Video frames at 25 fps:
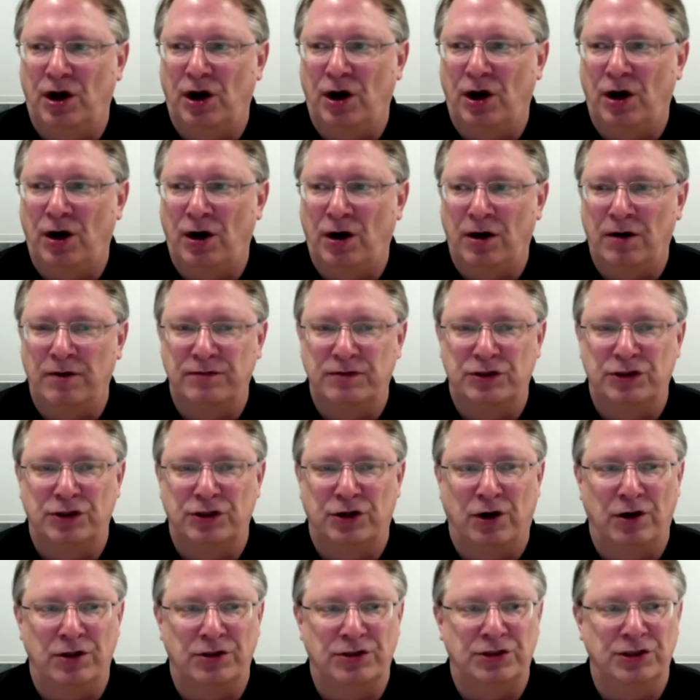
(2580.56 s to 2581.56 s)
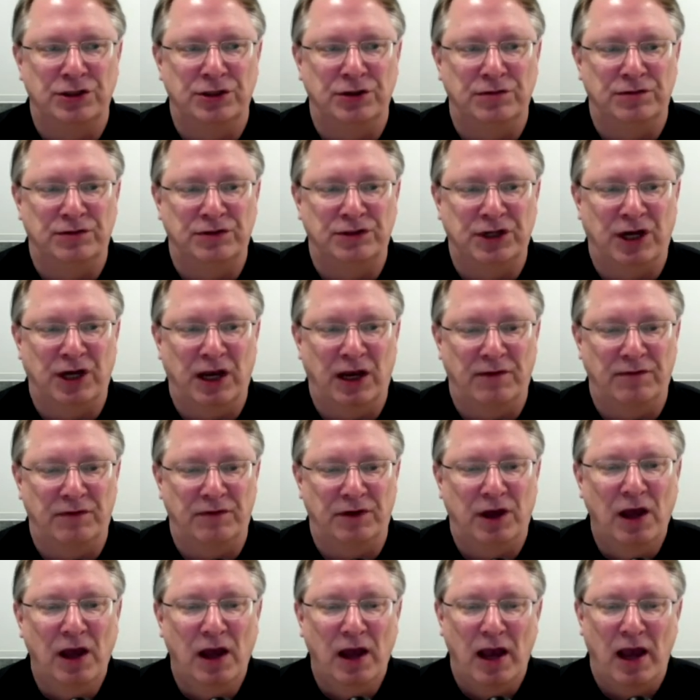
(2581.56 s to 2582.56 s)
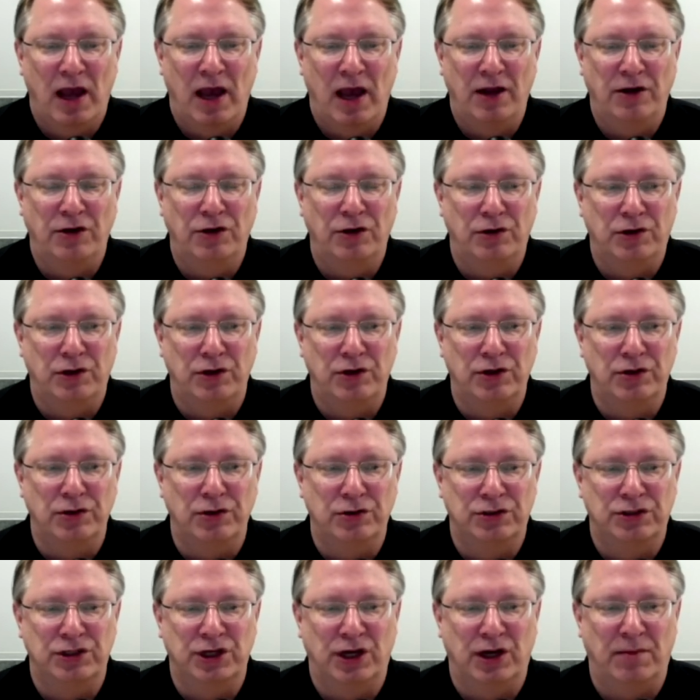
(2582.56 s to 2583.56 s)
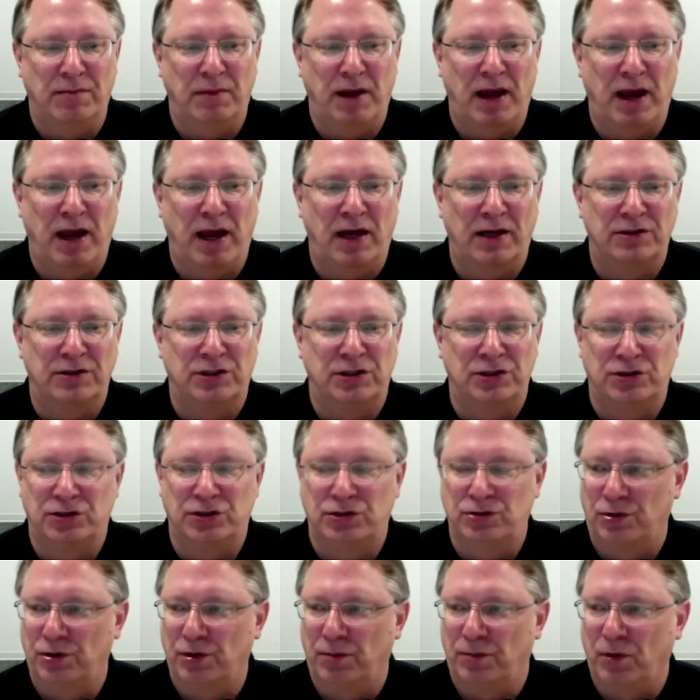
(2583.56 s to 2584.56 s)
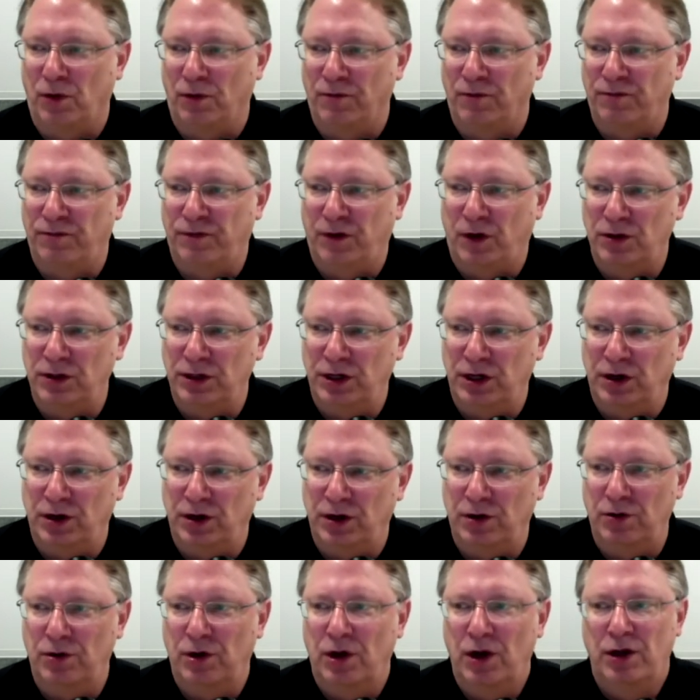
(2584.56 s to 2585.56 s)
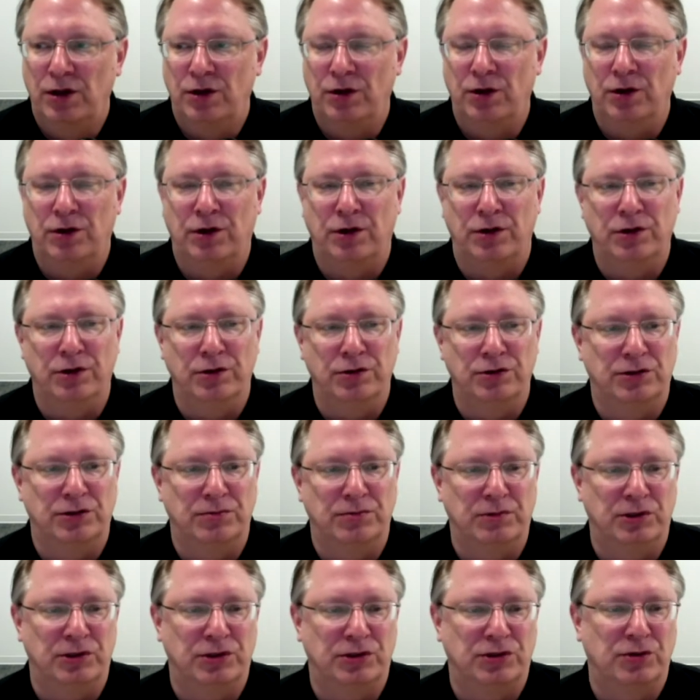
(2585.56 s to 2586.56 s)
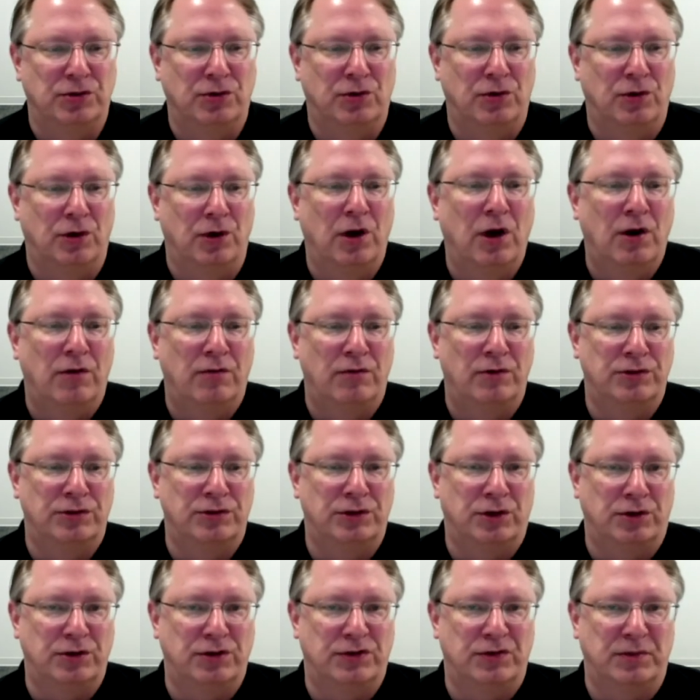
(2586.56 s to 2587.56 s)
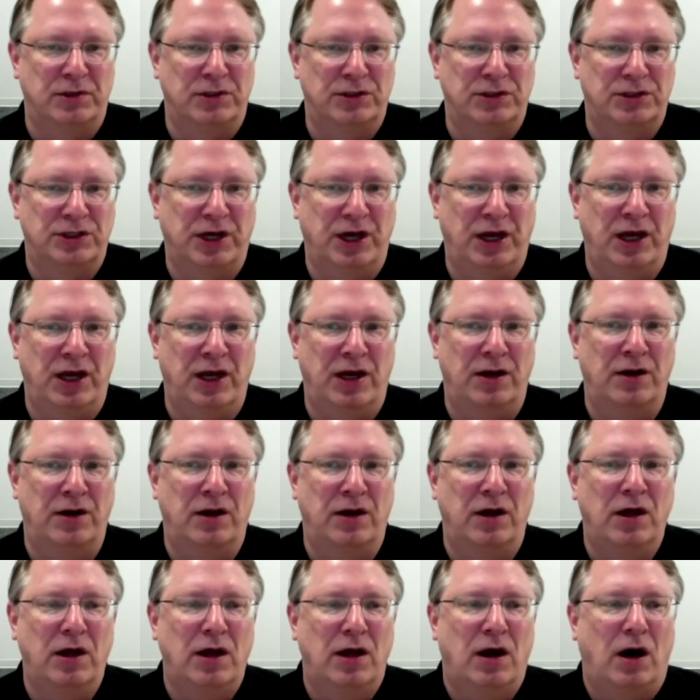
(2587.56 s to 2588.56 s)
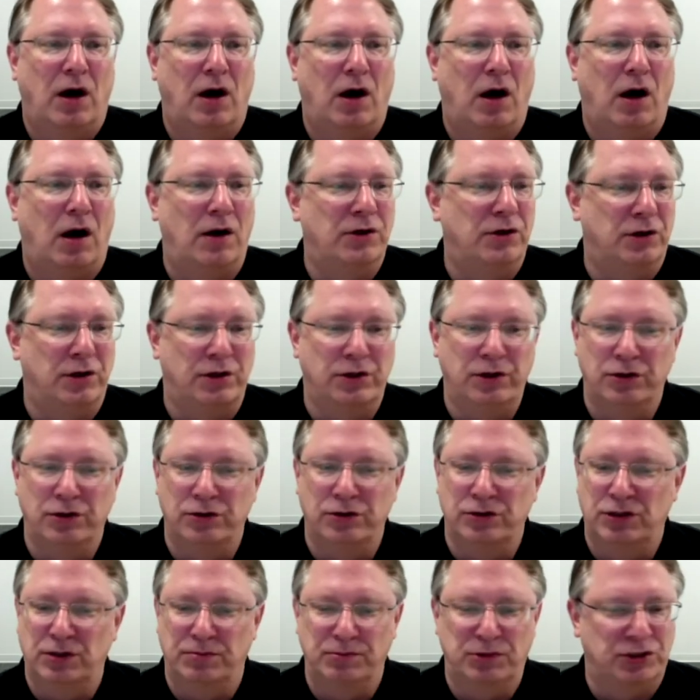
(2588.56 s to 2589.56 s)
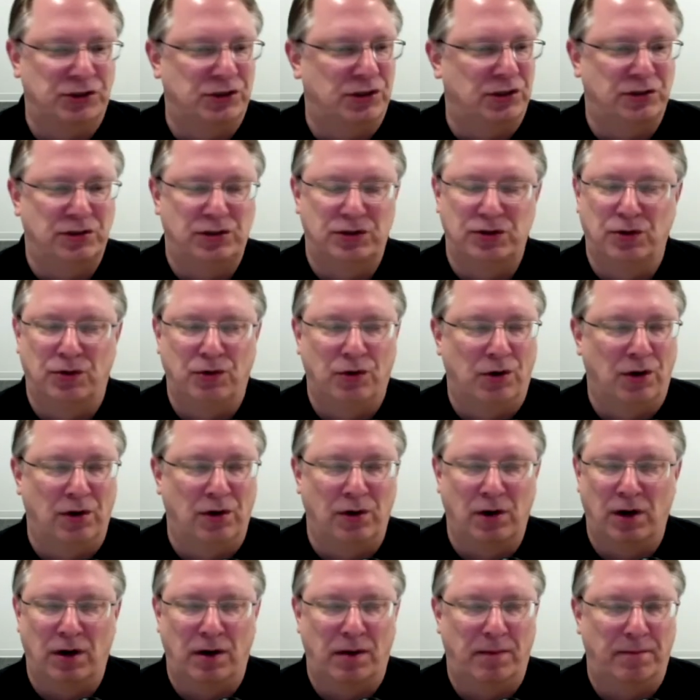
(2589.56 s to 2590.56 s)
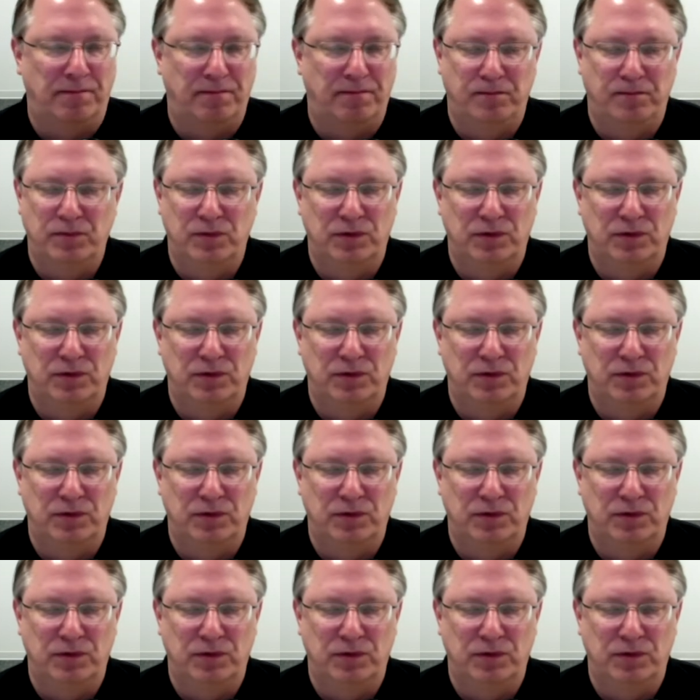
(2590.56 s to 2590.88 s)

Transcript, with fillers: of charts that you've saved. And you can use them at, to store a portfolio. You can use them to store results from a scan. You can use them just to store um,